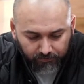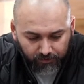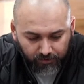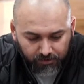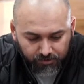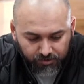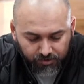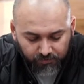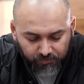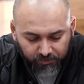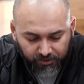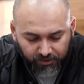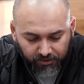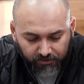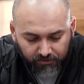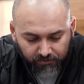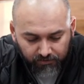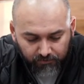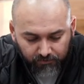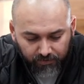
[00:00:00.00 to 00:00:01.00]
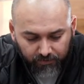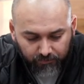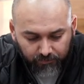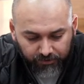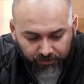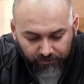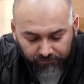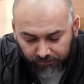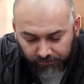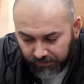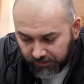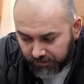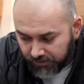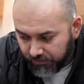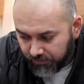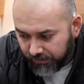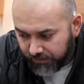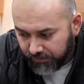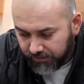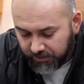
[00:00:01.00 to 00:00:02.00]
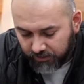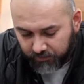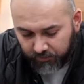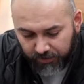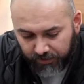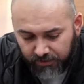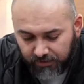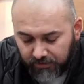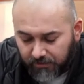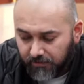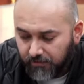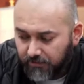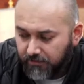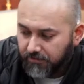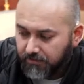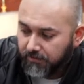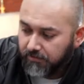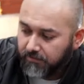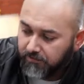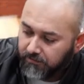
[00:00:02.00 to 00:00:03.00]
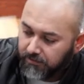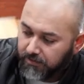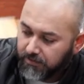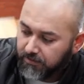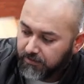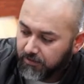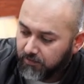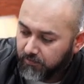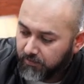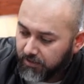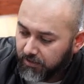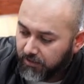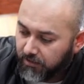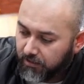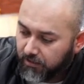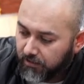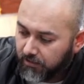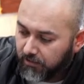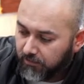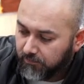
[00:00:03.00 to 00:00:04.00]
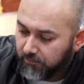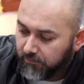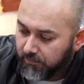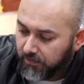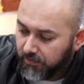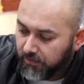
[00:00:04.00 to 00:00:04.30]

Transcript: RGB memory at 3200 speed. So that's gonna be um,